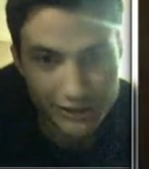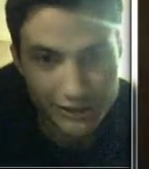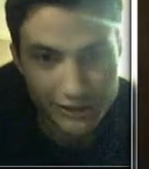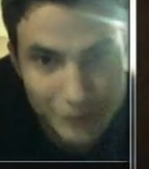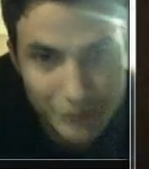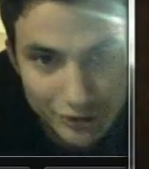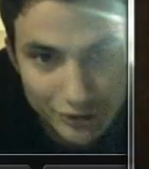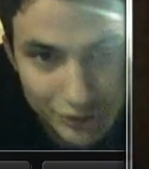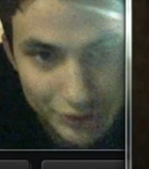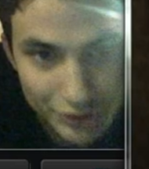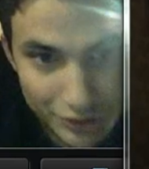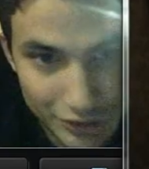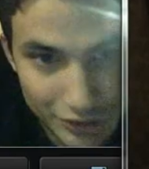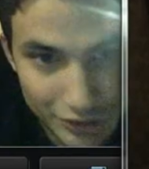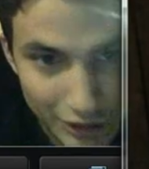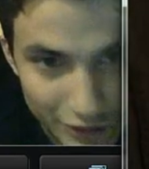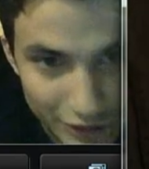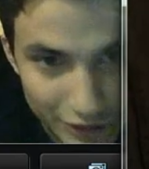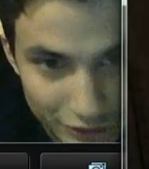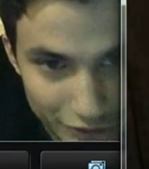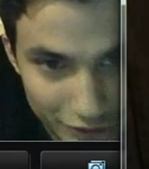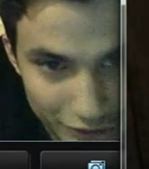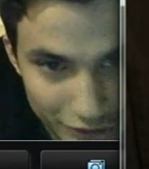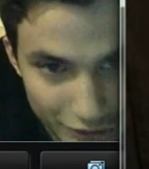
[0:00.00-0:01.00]
but then I took an
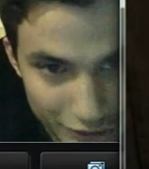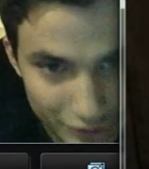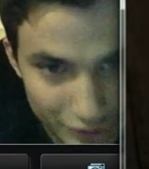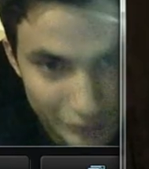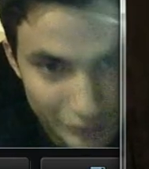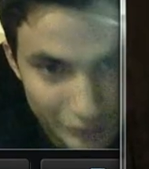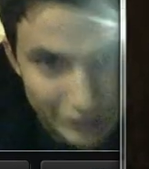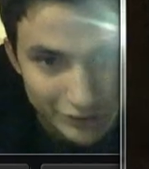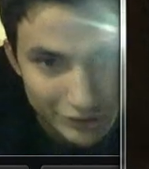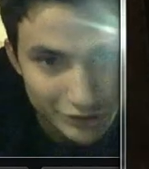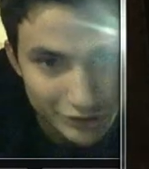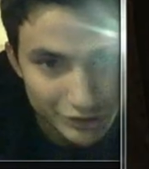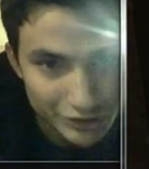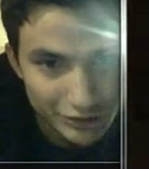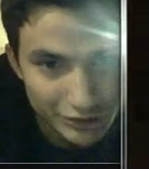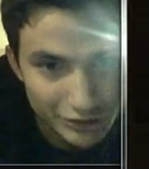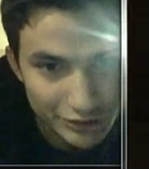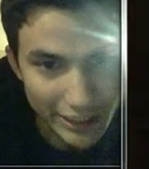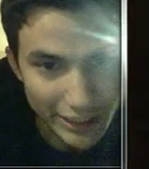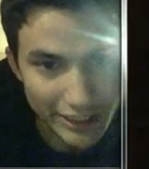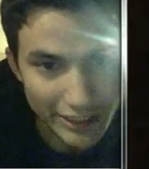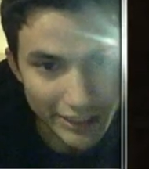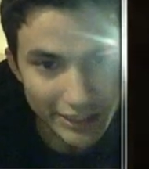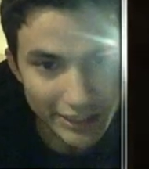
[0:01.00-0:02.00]
arrow to the... Like,
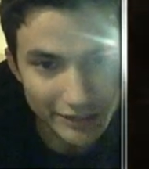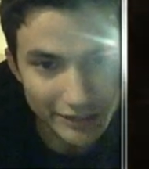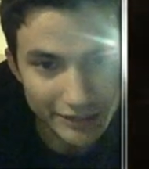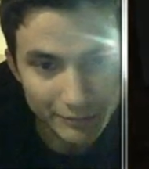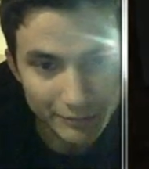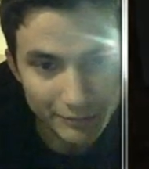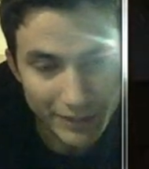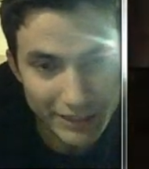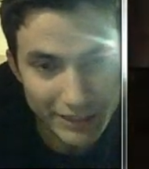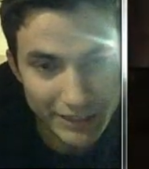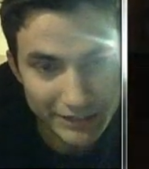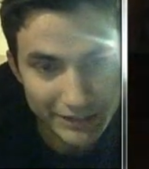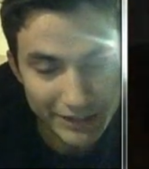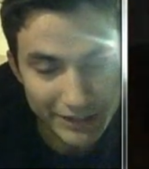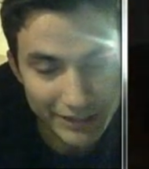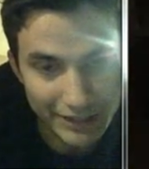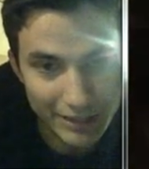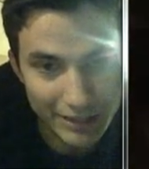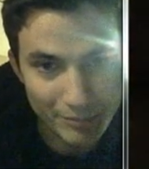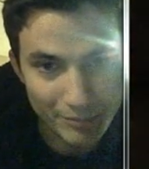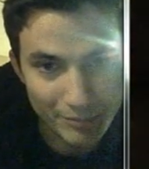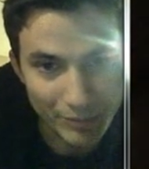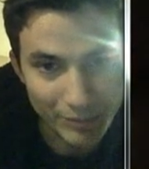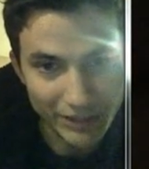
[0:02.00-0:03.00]
hang on, wait, I gotta
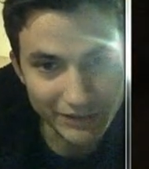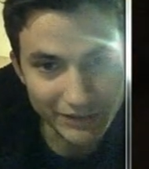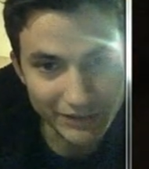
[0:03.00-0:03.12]
break this